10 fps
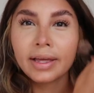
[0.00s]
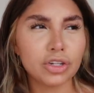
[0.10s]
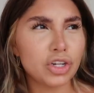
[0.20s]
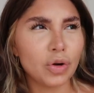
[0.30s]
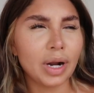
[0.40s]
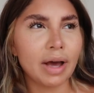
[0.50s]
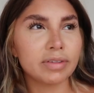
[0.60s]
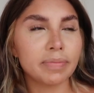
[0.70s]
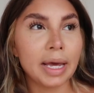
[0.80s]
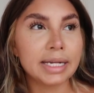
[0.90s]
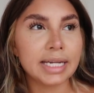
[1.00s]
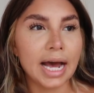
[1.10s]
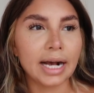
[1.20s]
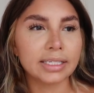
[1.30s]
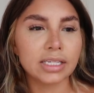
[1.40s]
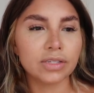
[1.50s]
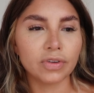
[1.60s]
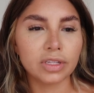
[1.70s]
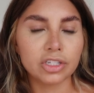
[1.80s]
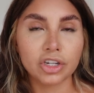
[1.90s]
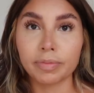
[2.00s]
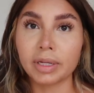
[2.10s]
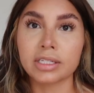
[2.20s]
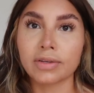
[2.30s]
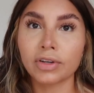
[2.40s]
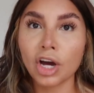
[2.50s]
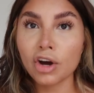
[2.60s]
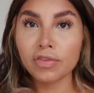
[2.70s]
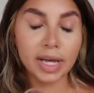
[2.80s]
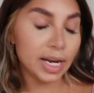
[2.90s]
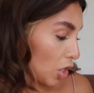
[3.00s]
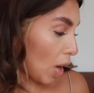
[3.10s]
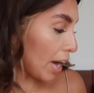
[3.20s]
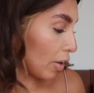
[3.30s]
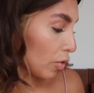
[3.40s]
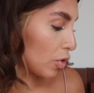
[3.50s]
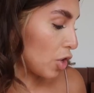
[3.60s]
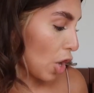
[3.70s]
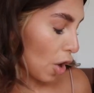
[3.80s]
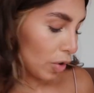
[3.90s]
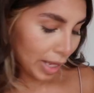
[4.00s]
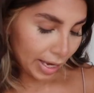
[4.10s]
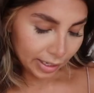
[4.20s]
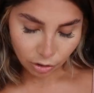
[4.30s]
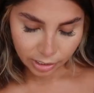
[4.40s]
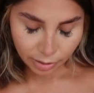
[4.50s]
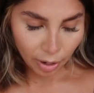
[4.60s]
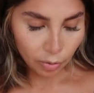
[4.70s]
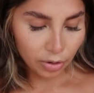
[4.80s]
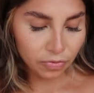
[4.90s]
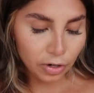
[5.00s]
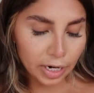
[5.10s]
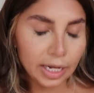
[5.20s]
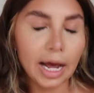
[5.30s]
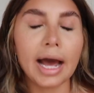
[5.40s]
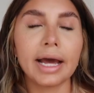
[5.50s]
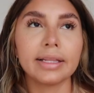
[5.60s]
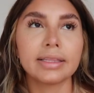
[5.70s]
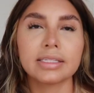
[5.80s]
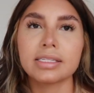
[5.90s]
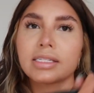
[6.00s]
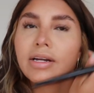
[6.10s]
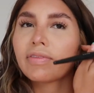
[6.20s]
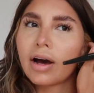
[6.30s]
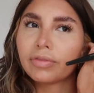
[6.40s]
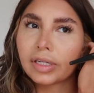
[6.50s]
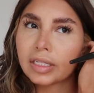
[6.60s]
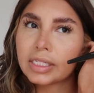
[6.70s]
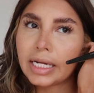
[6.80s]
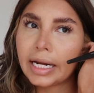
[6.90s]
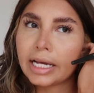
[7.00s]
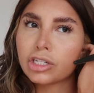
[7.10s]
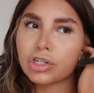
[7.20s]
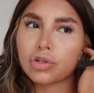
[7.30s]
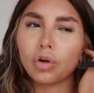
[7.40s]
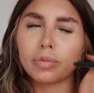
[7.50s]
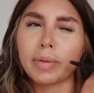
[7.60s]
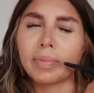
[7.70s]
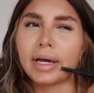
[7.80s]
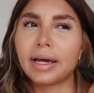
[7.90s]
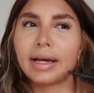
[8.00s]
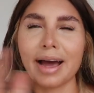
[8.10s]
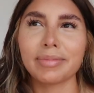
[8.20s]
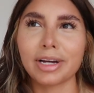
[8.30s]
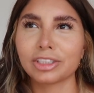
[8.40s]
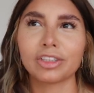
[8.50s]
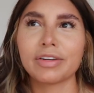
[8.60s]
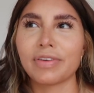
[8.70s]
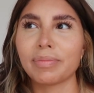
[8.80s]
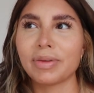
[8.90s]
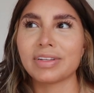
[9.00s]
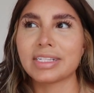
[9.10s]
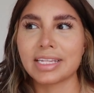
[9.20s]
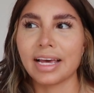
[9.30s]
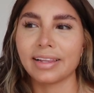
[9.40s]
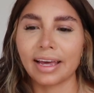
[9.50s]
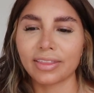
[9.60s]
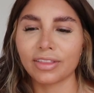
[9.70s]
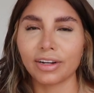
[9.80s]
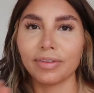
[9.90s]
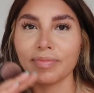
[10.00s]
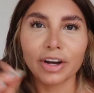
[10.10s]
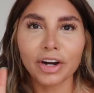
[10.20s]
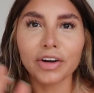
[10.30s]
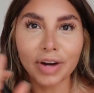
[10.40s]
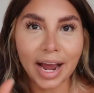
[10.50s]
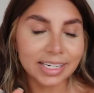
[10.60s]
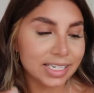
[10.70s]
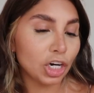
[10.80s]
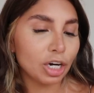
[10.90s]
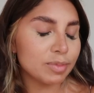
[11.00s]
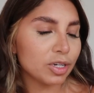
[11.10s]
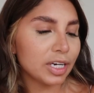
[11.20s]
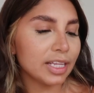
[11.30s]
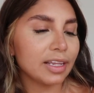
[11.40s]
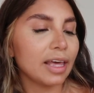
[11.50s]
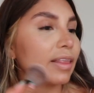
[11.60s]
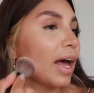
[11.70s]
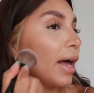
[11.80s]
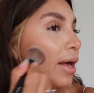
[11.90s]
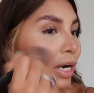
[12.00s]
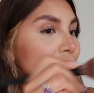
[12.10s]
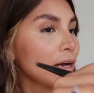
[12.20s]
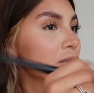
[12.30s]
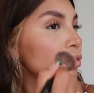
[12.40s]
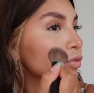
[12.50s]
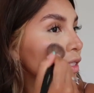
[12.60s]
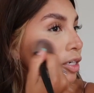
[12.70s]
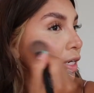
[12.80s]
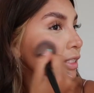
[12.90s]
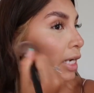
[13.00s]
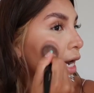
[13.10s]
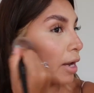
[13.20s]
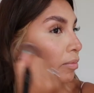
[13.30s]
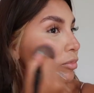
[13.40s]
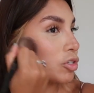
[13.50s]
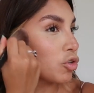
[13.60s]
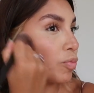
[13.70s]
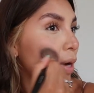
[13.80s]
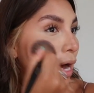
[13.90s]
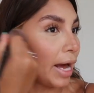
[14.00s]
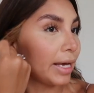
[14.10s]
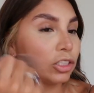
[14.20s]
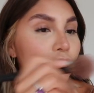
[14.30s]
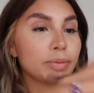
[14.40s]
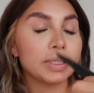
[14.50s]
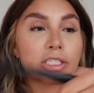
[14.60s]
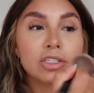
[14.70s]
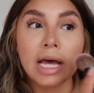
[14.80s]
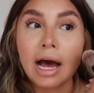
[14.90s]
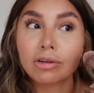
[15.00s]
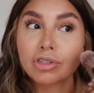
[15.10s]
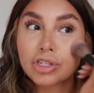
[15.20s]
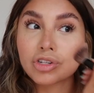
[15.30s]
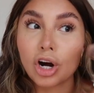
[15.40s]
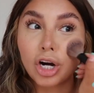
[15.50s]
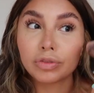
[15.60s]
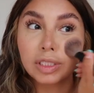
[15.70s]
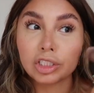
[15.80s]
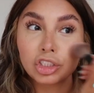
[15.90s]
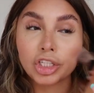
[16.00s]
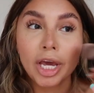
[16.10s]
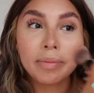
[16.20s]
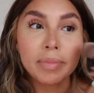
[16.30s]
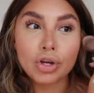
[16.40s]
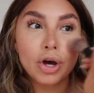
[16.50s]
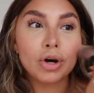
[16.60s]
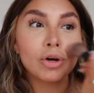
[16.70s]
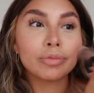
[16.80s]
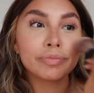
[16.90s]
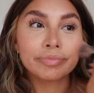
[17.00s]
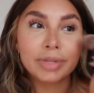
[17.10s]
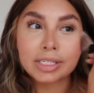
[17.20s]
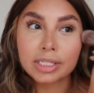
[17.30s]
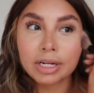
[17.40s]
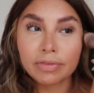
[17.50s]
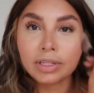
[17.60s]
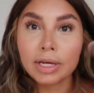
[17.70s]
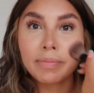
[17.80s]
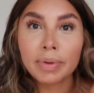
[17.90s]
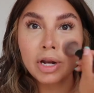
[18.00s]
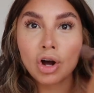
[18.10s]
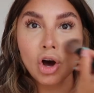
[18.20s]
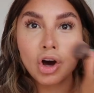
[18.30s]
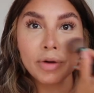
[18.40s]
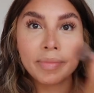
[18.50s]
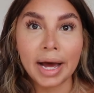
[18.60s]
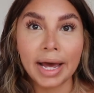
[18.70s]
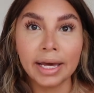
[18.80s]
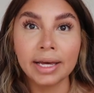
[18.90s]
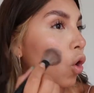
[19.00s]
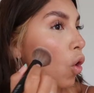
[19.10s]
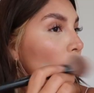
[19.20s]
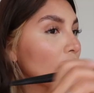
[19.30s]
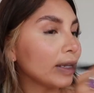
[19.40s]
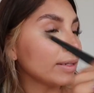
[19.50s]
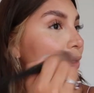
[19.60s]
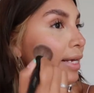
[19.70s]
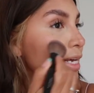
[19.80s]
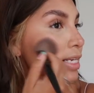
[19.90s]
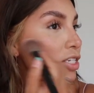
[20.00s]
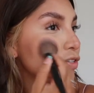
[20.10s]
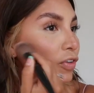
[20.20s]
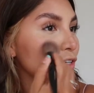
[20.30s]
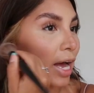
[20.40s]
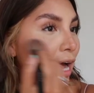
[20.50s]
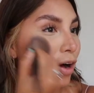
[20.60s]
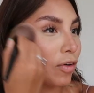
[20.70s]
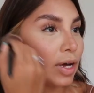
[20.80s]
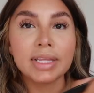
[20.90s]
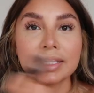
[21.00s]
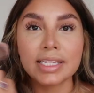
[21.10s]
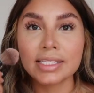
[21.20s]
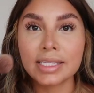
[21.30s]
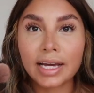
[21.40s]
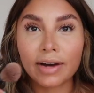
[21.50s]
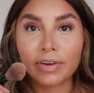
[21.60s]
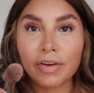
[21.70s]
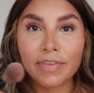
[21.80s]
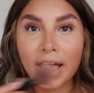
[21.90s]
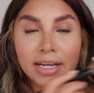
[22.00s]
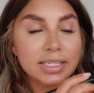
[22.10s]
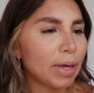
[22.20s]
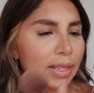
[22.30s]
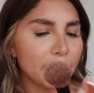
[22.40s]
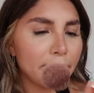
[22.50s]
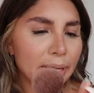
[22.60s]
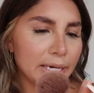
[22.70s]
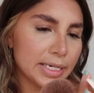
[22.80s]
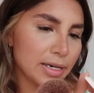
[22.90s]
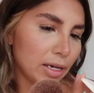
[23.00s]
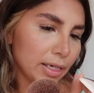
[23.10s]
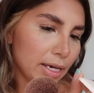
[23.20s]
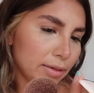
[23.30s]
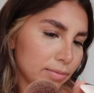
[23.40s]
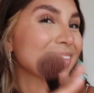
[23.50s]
you don't have to pay taxes for this year because of COVID. So I don't know, like don't take my word for it. This is stuff a real estate agent told me, but I'm not sure if I'm even saying like the correct terms or anything like that. Right now is a really great time to buy just because houses are really cheap. So that's definitely been on my goal list for now. This is the Cover FX, I think Pink Dahlia